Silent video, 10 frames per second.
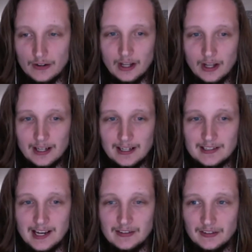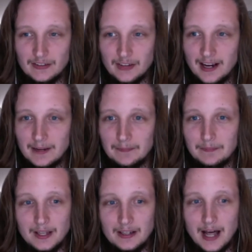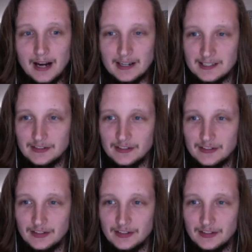All I can say is it's like non-existent